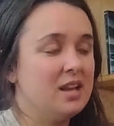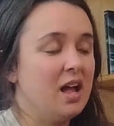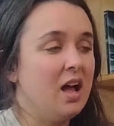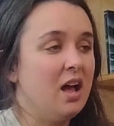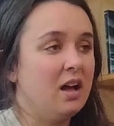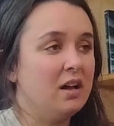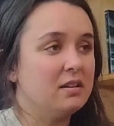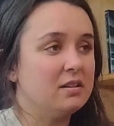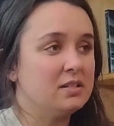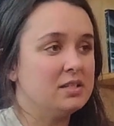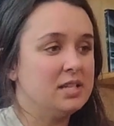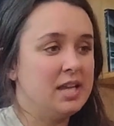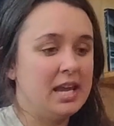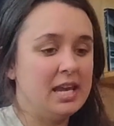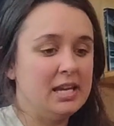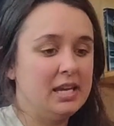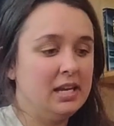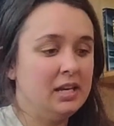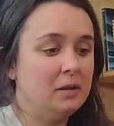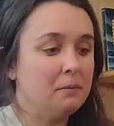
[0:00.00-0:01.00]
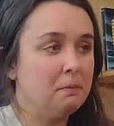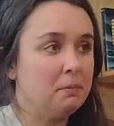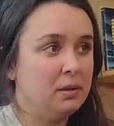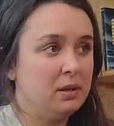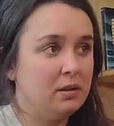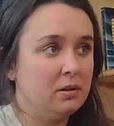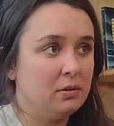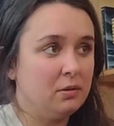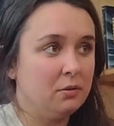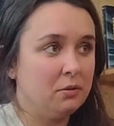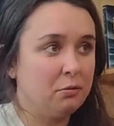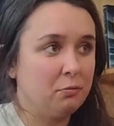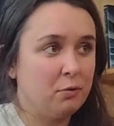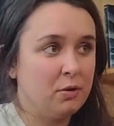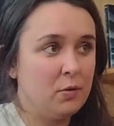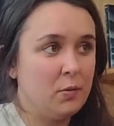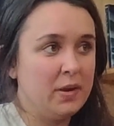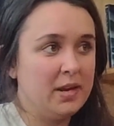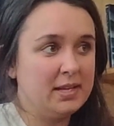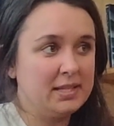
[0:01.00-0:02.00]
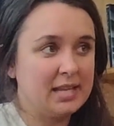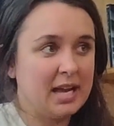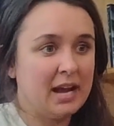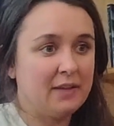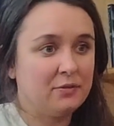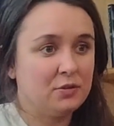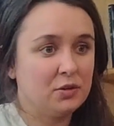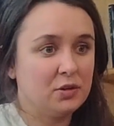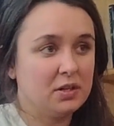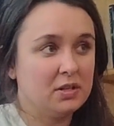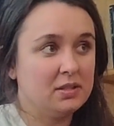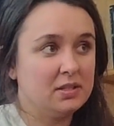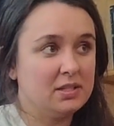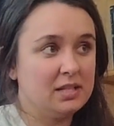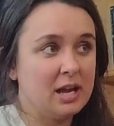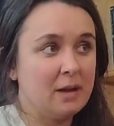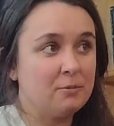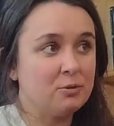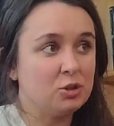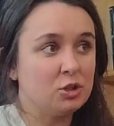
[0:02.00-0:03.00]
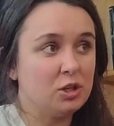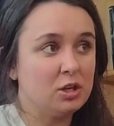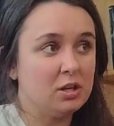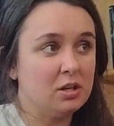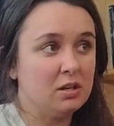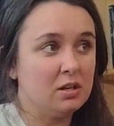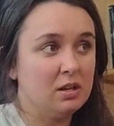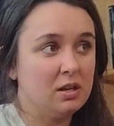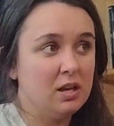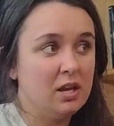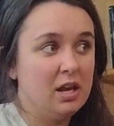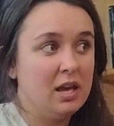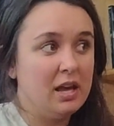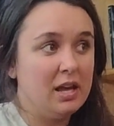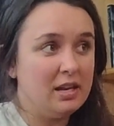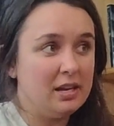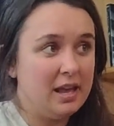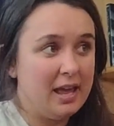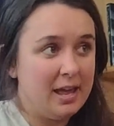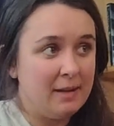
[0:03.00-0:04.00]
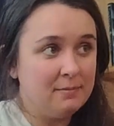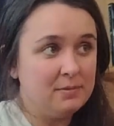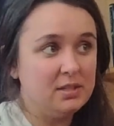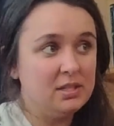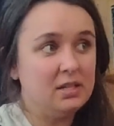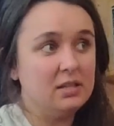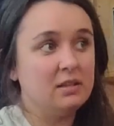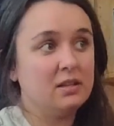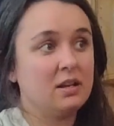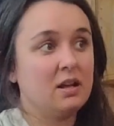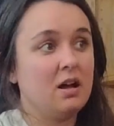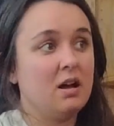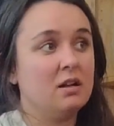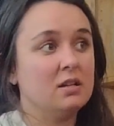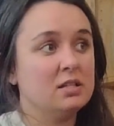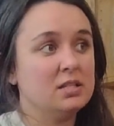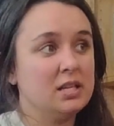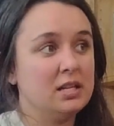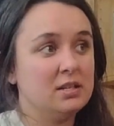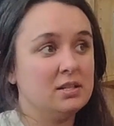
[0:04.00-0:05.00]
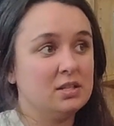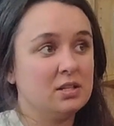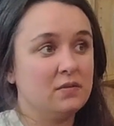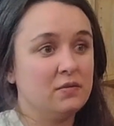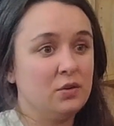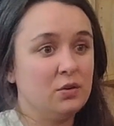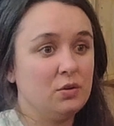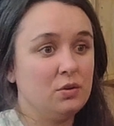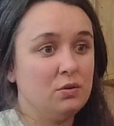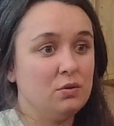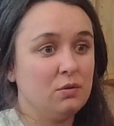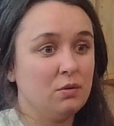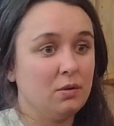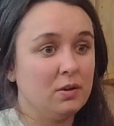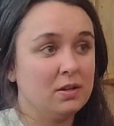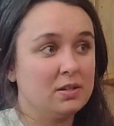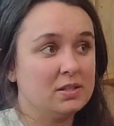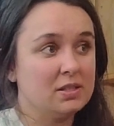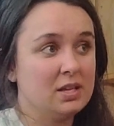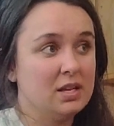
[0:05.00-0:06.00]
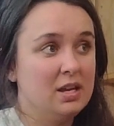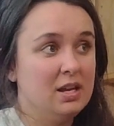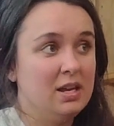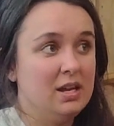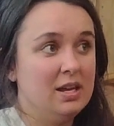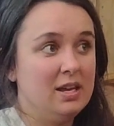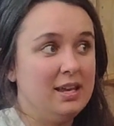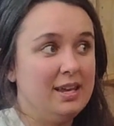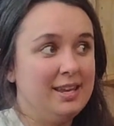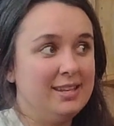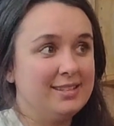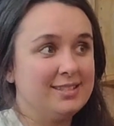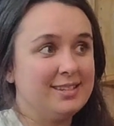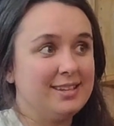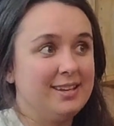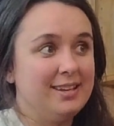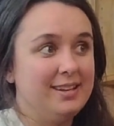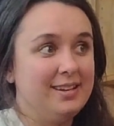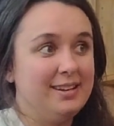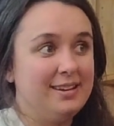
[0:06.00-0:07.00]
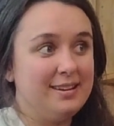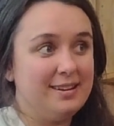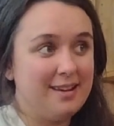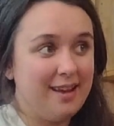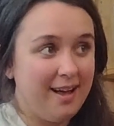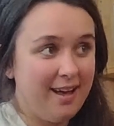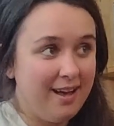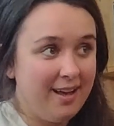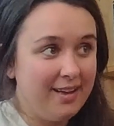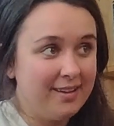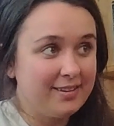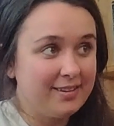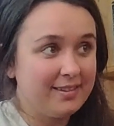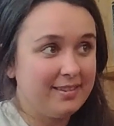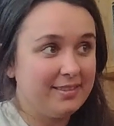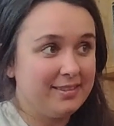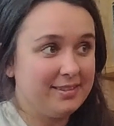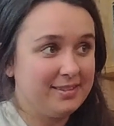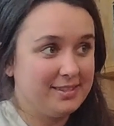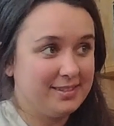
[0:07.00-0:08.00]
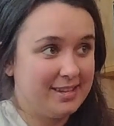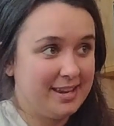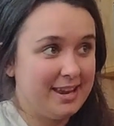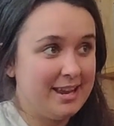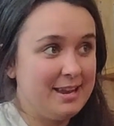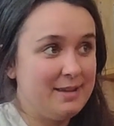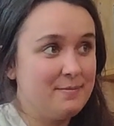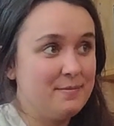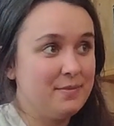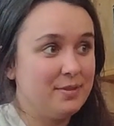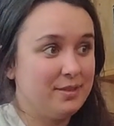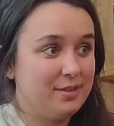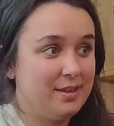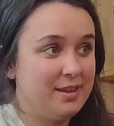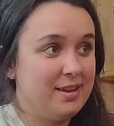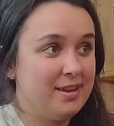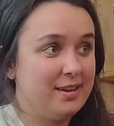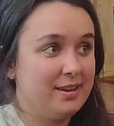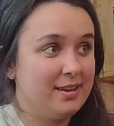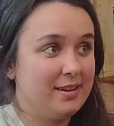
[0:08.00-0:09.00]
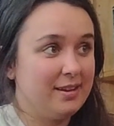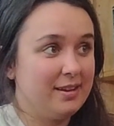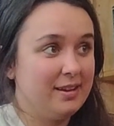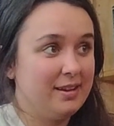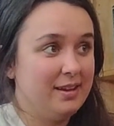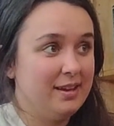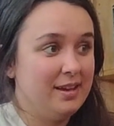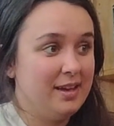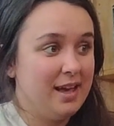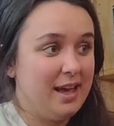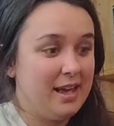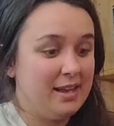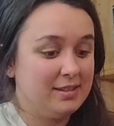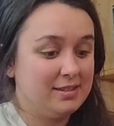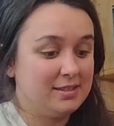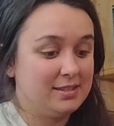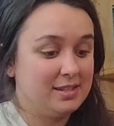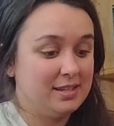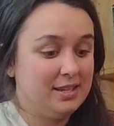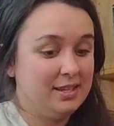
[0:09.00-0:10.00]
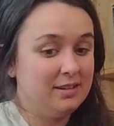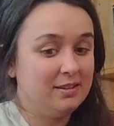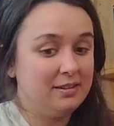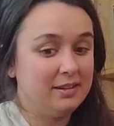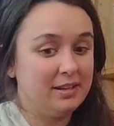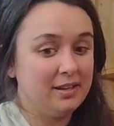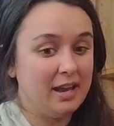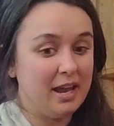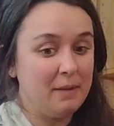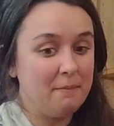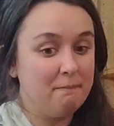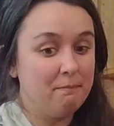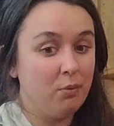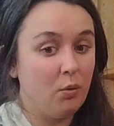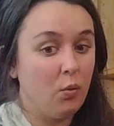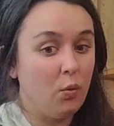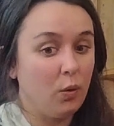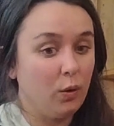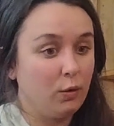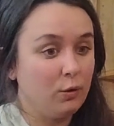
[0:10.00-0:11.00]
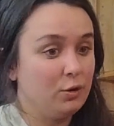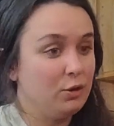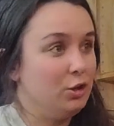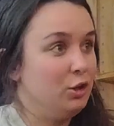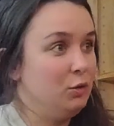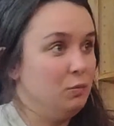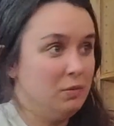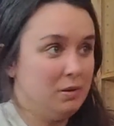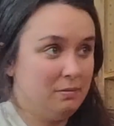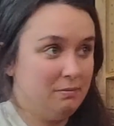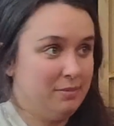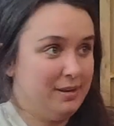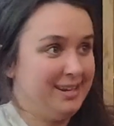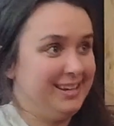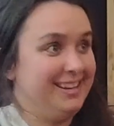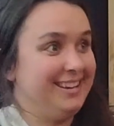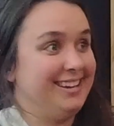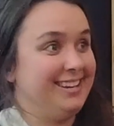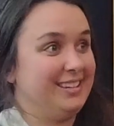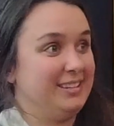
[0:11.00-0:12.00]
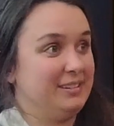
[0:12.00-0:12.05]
not. Taking a pill 3 weeks after conception and emptying the contents of your uterus is not the same thing as killing a born human being.